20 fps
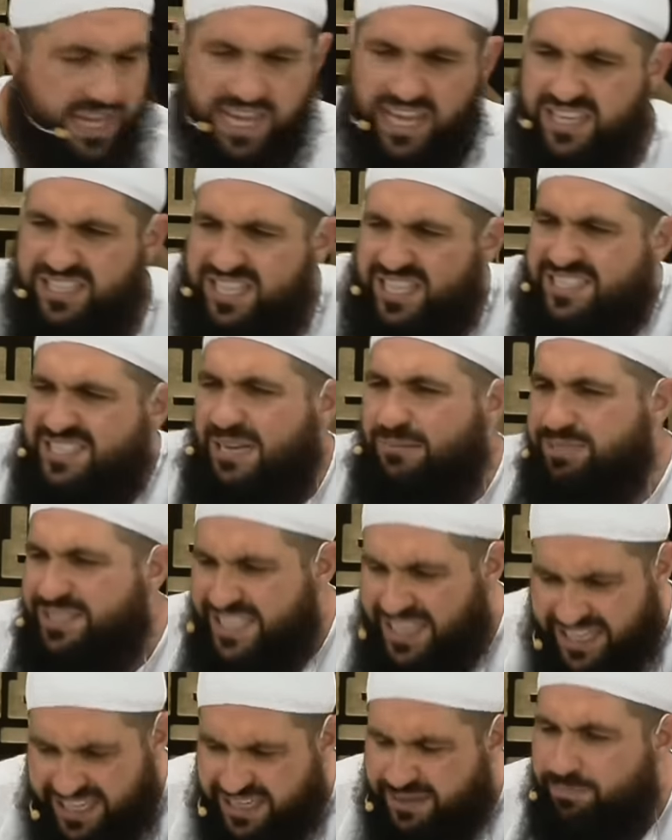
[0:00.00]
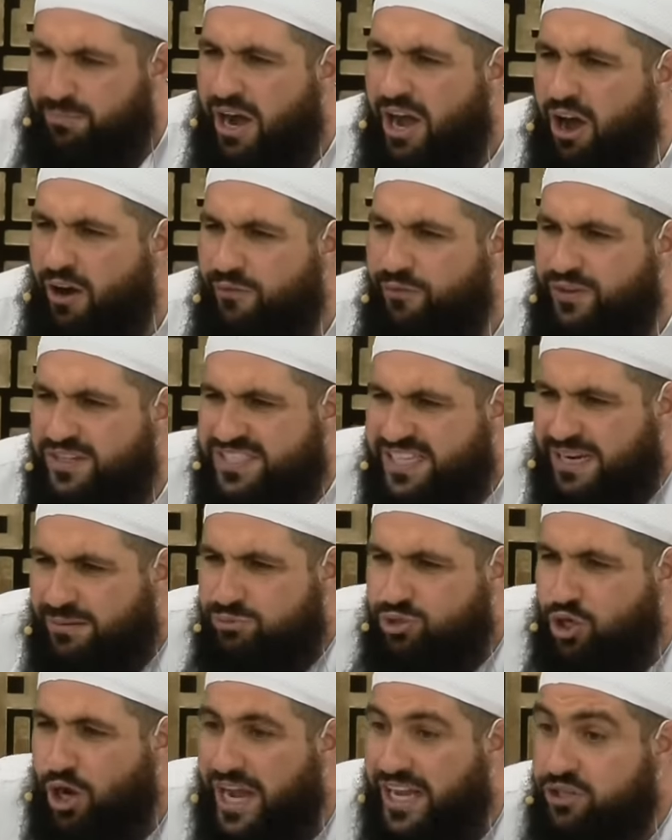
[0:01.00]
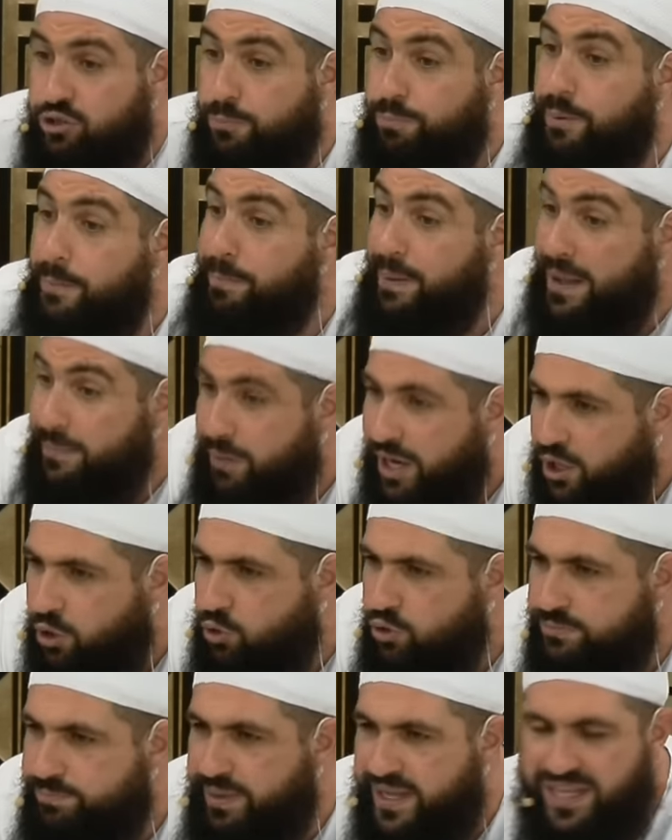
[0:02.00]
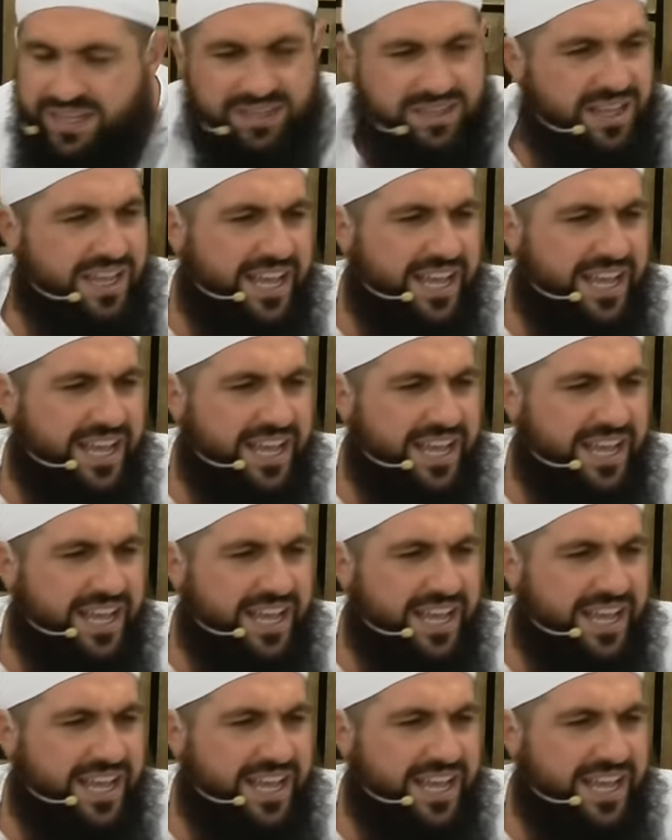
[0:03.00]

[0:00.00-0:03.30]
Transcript: He said, so I'm sitting in my office and I'm trying to prepare my khutbah.